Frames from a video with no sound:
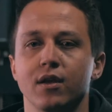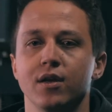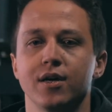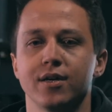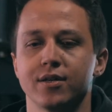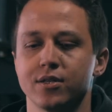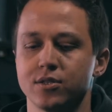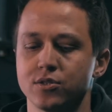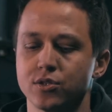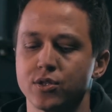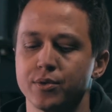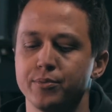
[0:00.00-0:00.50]
a
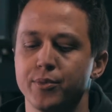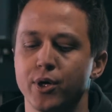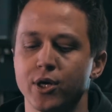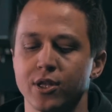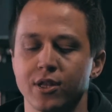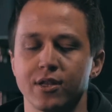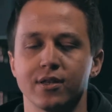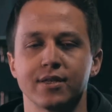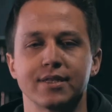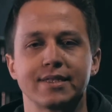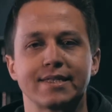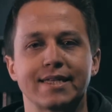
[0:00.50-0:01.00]
lot on the
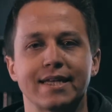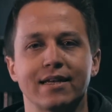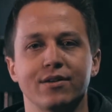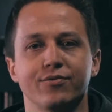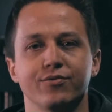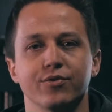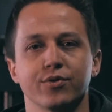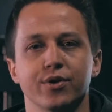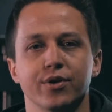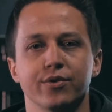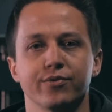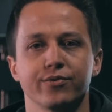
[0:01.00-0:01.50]
model
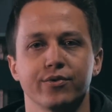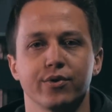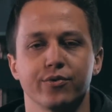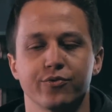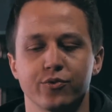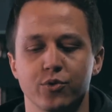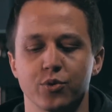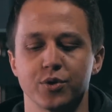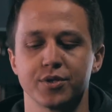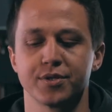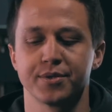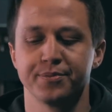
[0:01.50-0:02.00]
itself, of
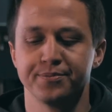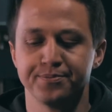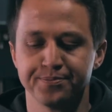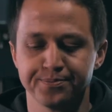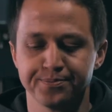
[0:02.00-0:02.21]
course.